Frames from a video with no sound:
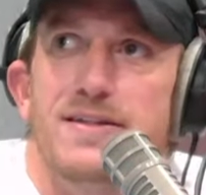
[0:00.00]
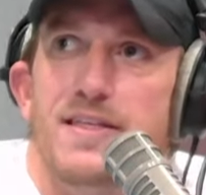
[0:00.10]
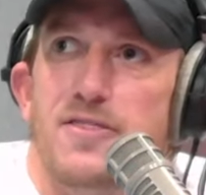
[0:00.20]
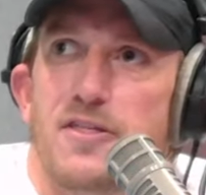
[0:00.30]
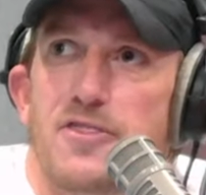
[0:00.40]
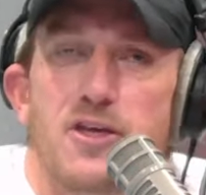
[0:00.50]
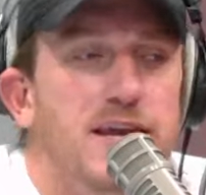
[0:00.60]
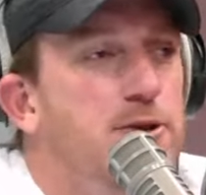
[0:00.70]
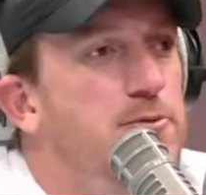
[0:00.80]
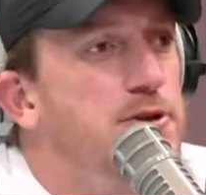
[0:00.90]
The thing
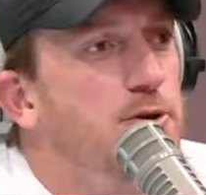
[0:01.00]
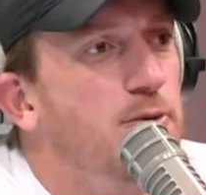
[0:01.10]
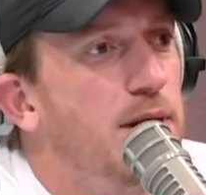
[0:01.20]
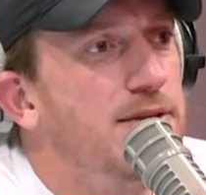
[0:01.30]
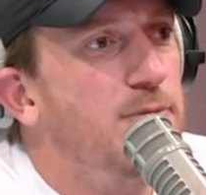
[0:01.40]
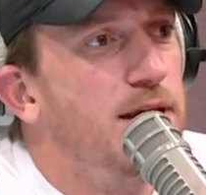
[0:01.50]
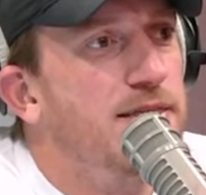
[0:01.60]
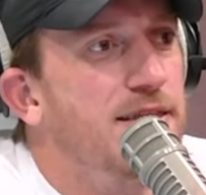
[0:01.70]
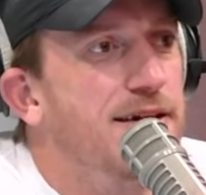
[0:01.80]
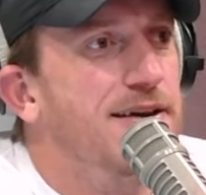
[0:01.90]
you do when
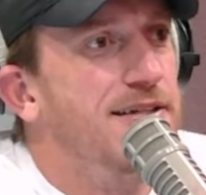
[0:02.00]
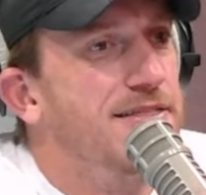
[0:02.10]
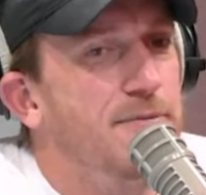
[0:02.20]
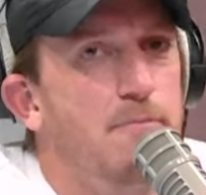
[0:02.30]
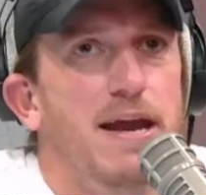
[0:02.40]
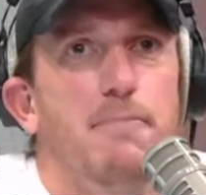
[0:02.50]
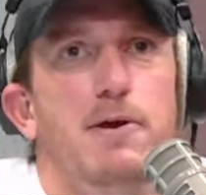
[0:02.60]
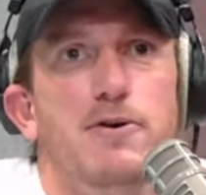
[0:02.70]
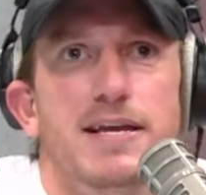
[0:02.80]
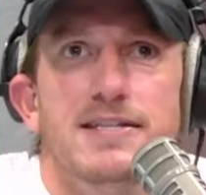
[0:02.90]
the Mega
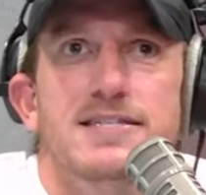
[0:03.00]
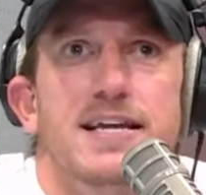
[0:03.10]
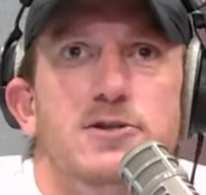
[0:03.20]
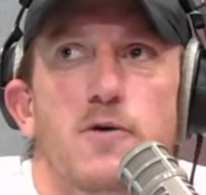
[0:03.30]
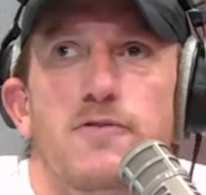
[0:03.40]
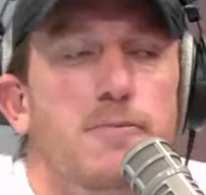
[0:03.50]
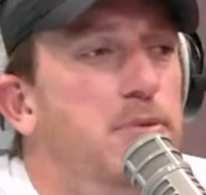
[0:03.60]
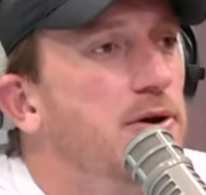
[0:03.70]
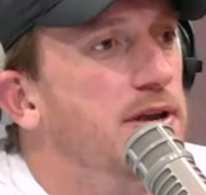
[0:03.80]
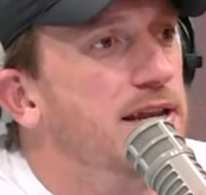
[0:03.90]
Millions gets over a
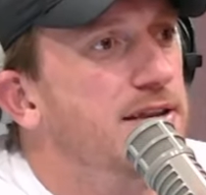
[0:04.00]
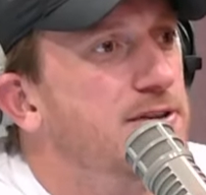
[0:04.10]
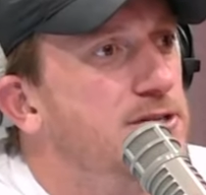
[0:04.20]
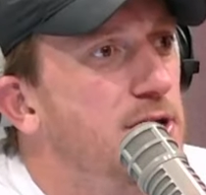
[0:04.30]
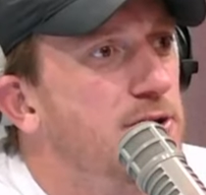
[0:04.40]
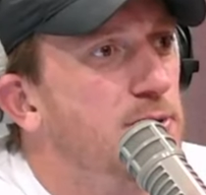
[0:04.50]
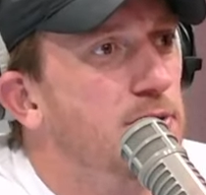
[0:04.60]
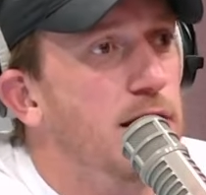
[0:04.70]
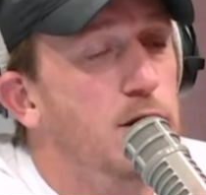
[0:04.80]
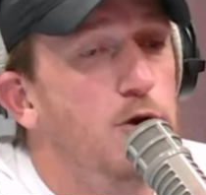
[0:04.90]
billion and you start doing
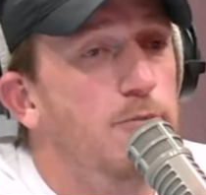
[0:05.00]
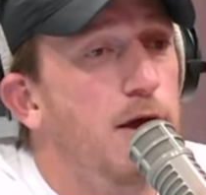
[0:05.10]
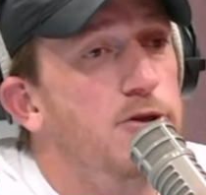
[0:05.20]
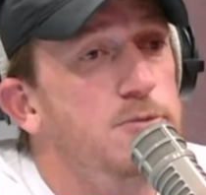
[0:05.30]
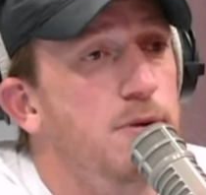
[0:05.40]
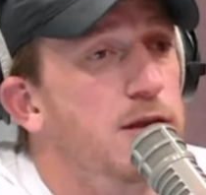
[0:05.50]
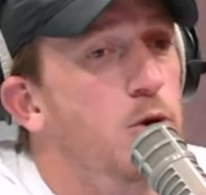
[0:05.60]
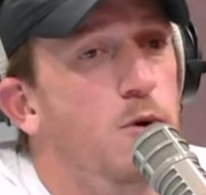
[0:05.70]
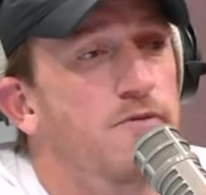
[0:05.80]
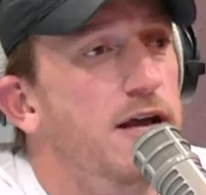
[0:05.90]
like, you could buy this many
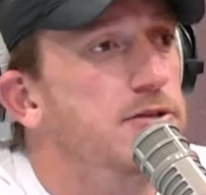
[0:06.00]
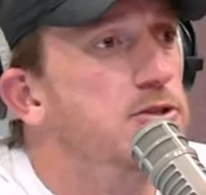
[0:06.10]
Corvettes.